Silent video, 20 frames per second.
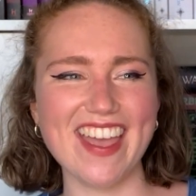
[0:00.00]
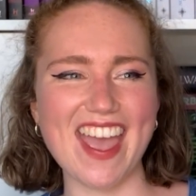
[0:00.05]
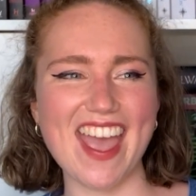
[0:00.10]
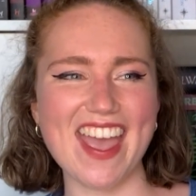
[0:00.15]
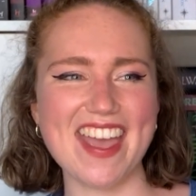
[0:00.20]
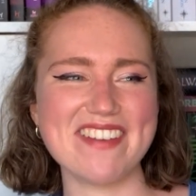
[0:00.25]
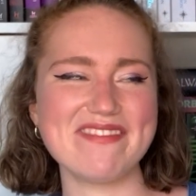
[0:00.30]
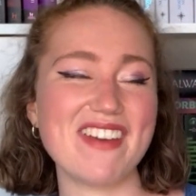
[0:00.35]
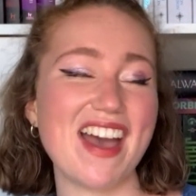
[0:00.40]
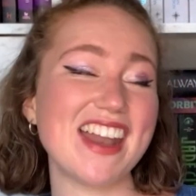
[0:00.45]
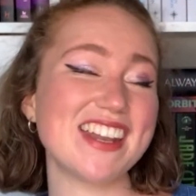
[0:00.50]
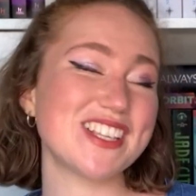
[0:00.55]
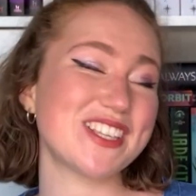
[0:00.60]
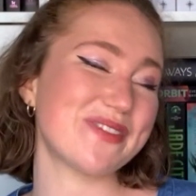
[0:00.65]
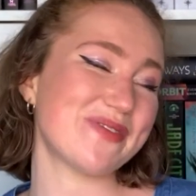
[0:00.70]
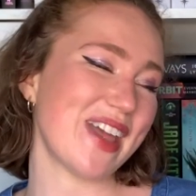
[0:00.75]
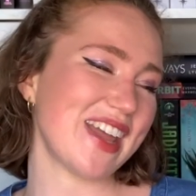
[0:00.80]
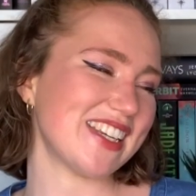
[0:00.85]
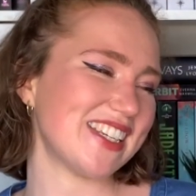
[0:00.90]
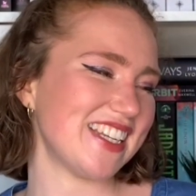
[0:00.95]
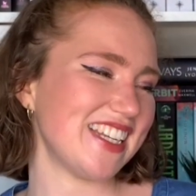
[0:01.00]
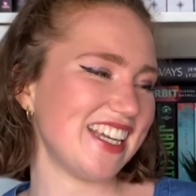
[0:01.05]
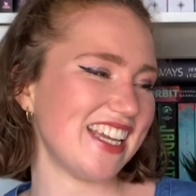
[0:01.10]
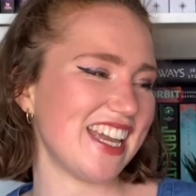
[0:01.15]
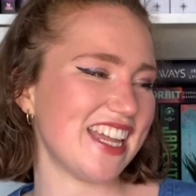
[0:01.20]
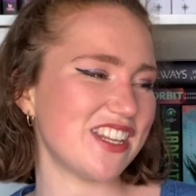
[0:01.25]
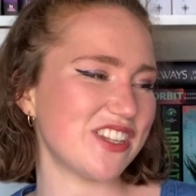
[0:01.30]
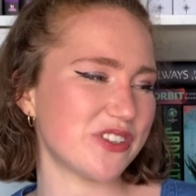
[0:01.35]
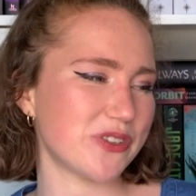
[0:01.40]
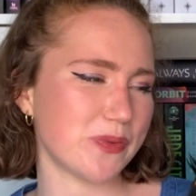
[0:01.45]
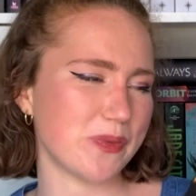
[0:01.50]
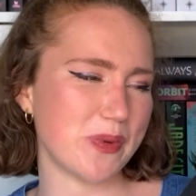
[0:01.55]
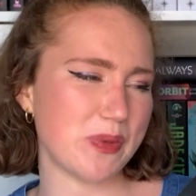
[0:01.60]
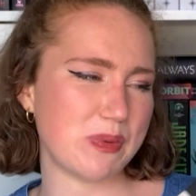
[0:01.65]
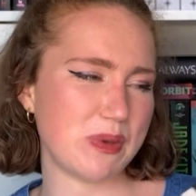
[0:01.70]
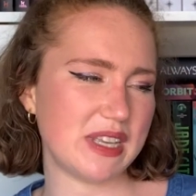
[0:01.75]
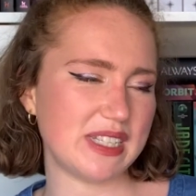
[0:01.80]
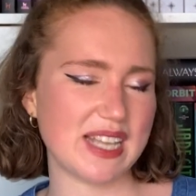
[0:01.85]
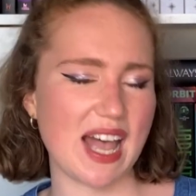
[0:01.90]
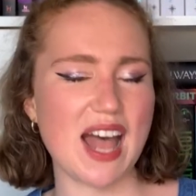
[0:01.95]
And especially in The Trouble with
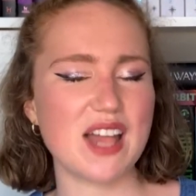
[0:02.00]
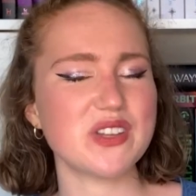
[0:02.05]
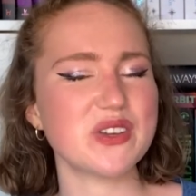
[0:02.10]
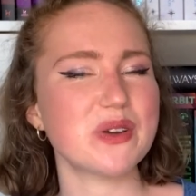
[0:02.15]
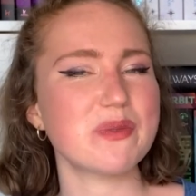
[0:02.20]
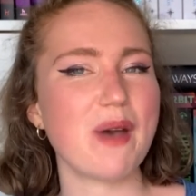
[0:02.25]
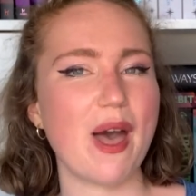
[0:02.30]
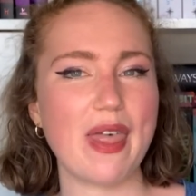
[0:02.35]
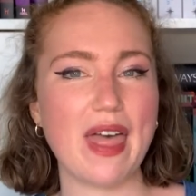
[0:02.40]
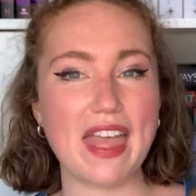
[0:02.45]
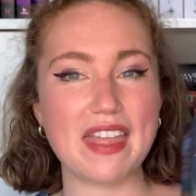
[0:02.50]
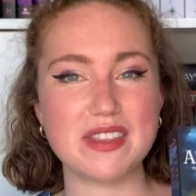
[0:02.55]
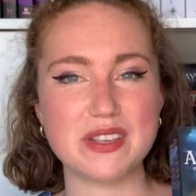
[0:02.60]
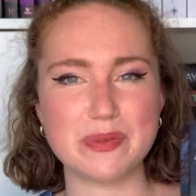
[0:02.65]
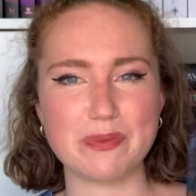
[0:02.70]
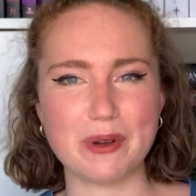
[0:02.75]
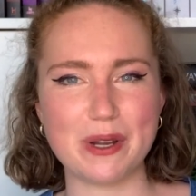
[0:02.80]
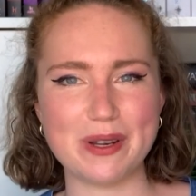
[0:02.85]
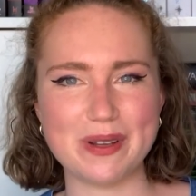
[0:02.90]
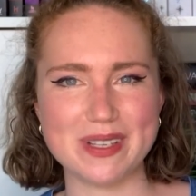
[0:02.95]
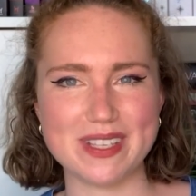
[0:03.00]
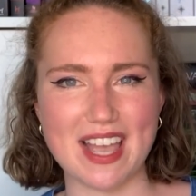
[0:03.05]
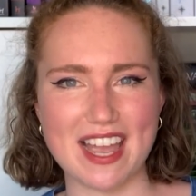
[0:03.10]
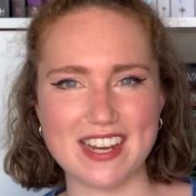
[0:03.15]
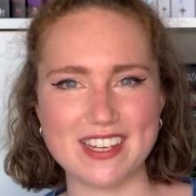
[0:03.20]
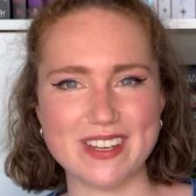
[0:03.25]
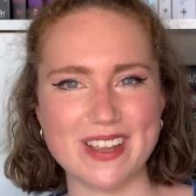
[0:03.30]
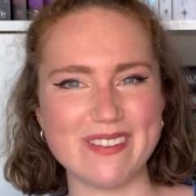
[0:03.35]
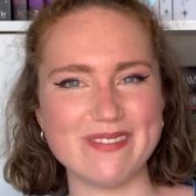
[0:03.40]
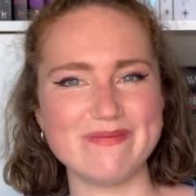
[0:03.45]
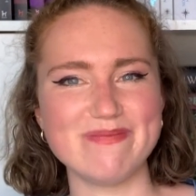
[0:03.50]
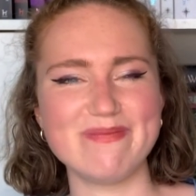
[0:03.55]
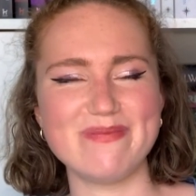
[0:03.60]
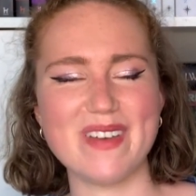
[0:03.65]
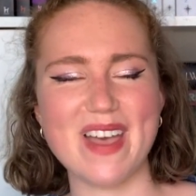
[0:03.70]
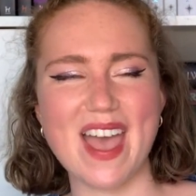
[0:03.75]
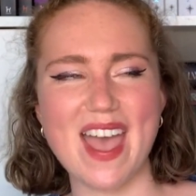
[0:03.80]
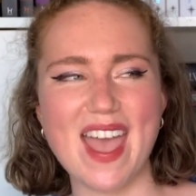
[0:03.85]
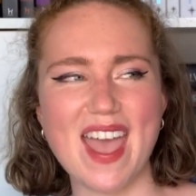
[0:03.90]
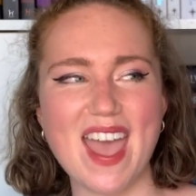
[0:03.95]
Peace. I'll talk about that in the spoilery section,
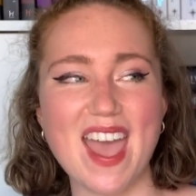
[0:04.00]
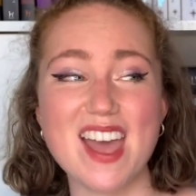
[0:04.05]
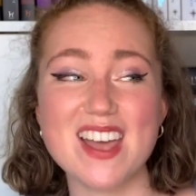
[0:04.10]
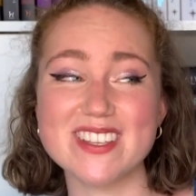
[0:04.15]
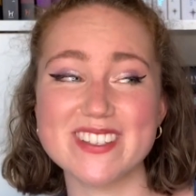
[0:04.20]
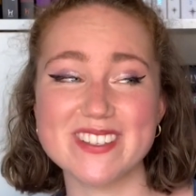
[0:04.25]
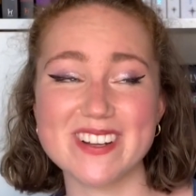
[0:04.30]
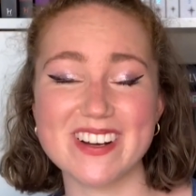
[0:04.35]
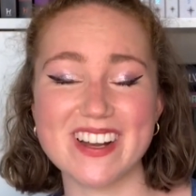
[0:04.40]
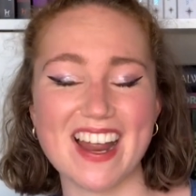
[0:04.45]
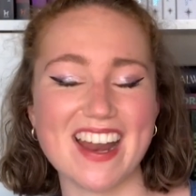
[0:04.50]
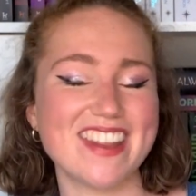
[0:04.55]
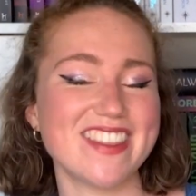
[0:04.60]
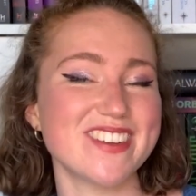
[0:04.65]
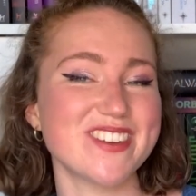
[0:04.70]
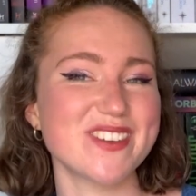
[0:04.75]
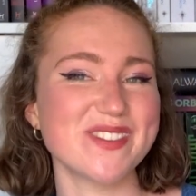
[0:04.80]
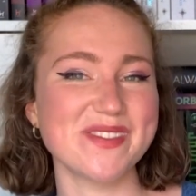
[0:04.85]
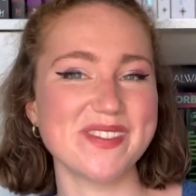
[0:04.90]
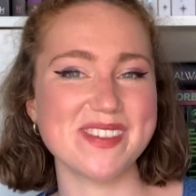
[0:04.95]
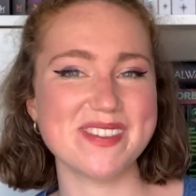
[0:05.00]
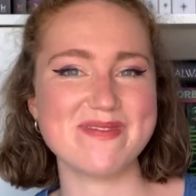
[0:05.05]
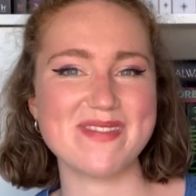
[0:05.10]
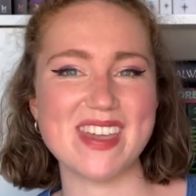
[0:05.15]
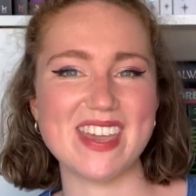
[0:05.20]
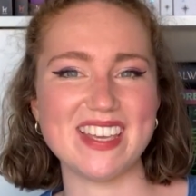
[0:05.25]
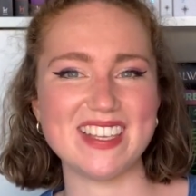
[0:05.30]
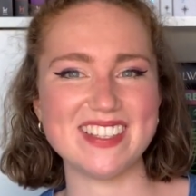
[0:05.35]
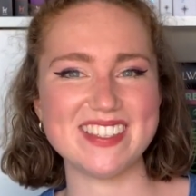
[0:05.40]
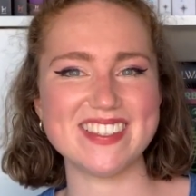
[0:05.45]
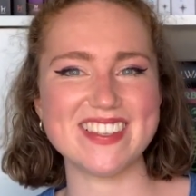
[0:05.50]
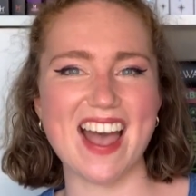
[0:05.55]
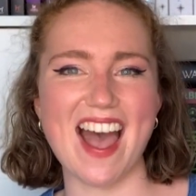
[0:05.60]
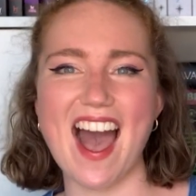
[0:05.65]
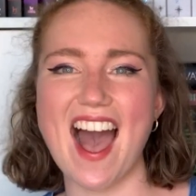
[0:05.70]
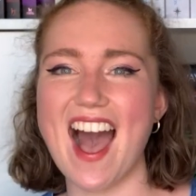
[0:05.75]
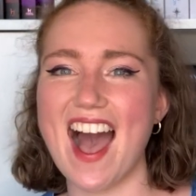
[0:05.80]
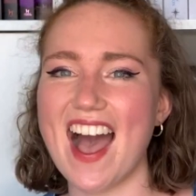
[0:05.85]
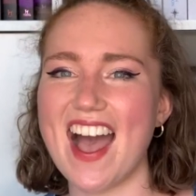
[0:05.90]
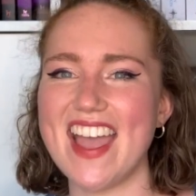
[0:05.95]
but her storyline in The Trouble with Peace,
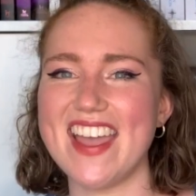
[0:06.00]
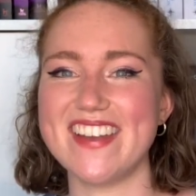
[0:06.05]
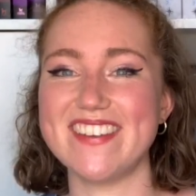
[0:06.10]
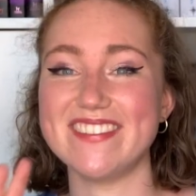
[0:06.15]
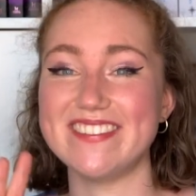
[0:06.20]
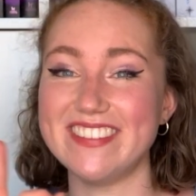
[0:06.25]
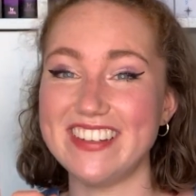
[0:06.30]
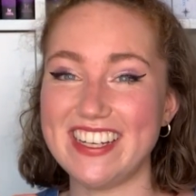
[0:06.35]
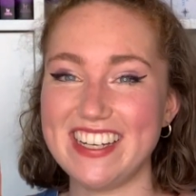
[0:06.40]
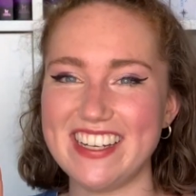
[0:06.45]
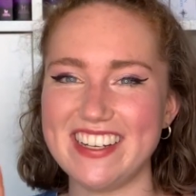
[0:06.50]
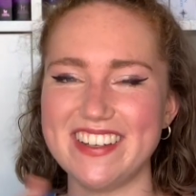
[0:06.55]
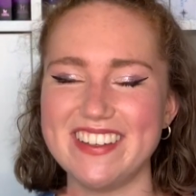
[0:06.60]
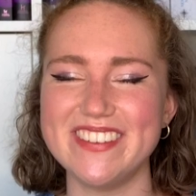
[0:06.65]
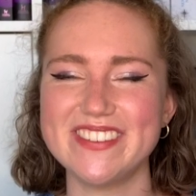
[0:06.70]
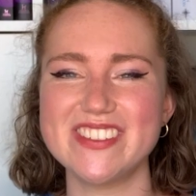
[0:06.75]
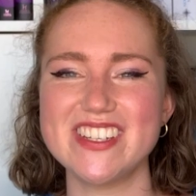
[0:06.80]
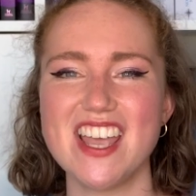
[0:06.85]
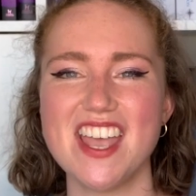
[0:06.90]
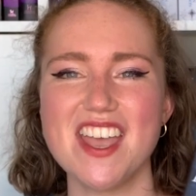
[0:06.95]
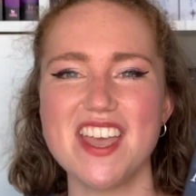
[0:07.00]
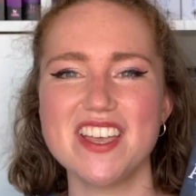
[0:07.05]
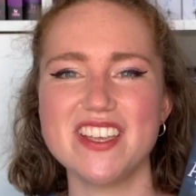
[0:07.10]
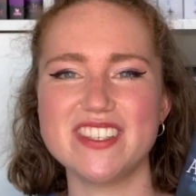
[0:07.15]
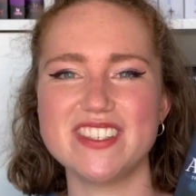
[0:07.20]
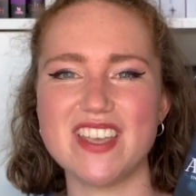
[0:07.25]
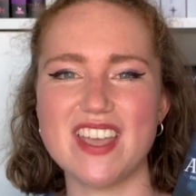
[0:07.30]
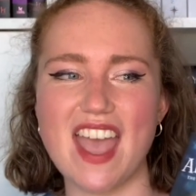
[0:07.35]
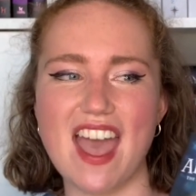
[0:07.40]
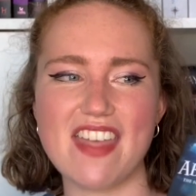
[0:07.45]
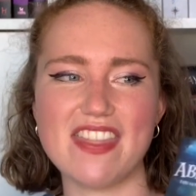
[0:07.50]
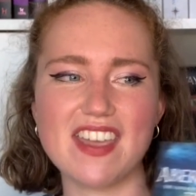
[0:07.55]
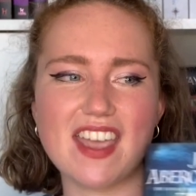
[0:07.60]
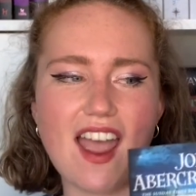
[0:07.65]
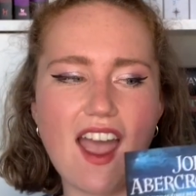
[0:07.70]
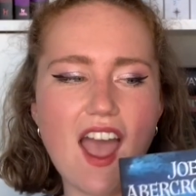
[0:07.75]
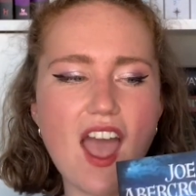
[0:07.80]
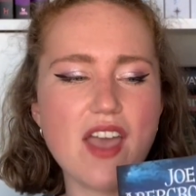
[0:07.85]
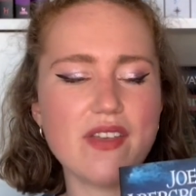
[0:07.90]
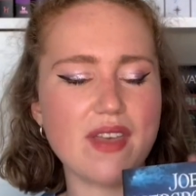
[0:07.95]
I really loved. So yeah,
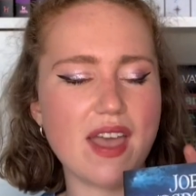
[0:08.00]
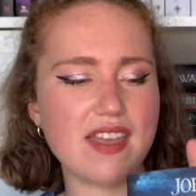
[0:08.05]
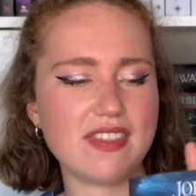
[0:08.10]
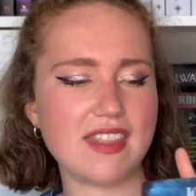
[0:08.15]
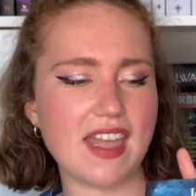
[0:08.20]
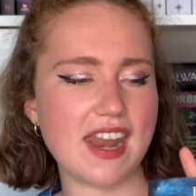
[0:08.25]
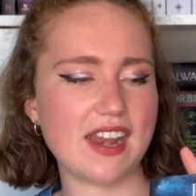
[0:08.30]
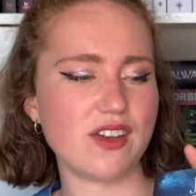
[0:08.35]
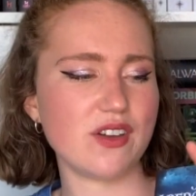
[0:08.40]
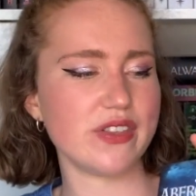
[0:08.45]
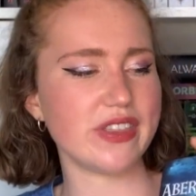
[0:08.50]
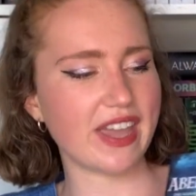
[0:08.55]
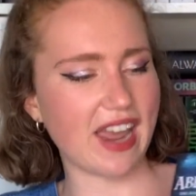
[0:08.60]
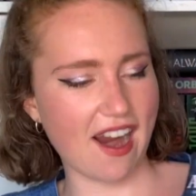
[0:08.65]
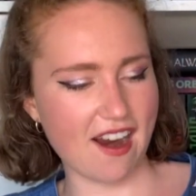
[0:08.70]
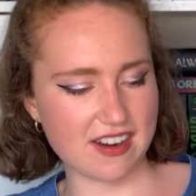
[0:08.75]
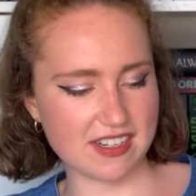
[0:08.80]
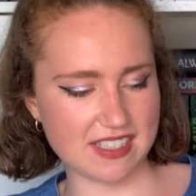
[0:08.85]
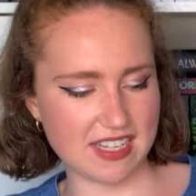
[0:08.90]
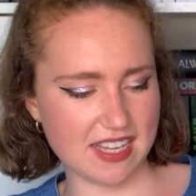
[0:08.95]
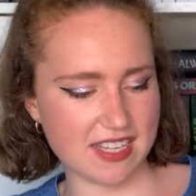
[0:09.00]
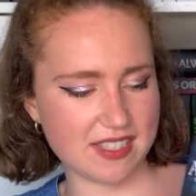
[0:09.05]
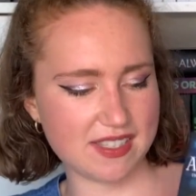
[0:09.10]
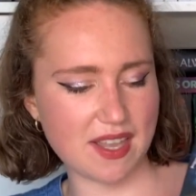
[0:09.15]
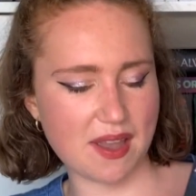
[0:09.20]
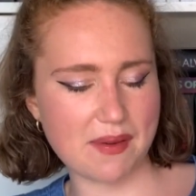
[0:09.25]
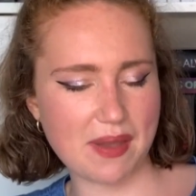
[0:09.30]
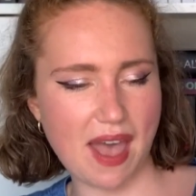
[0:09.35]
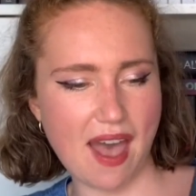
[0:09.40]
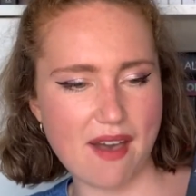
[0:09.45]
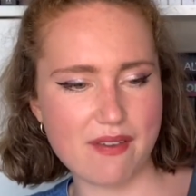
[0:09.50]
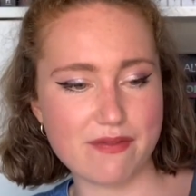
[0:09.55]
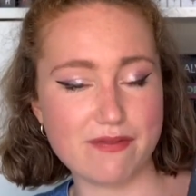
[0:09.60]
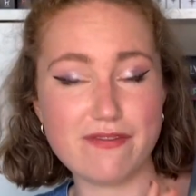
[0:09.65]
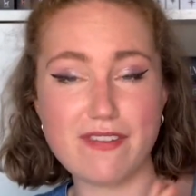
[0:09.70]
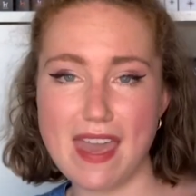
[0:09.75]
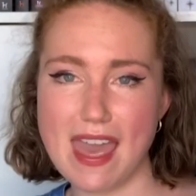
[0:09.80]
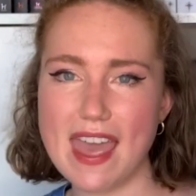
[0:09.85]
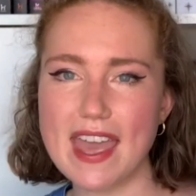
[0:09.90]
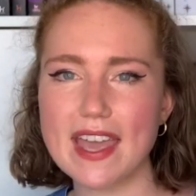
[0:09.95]
and then other characters. So we have
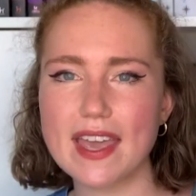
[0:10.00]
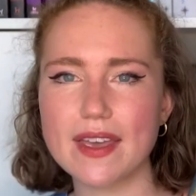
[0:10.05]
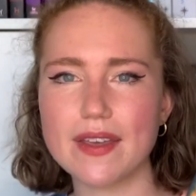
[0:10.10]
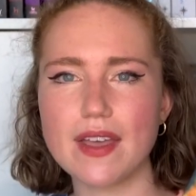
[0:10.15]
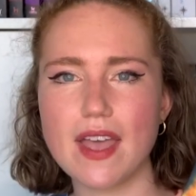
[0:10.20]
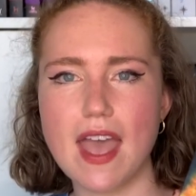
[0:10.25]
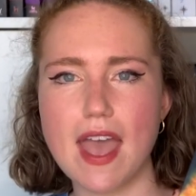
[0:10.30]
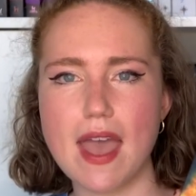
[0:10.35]
Vic,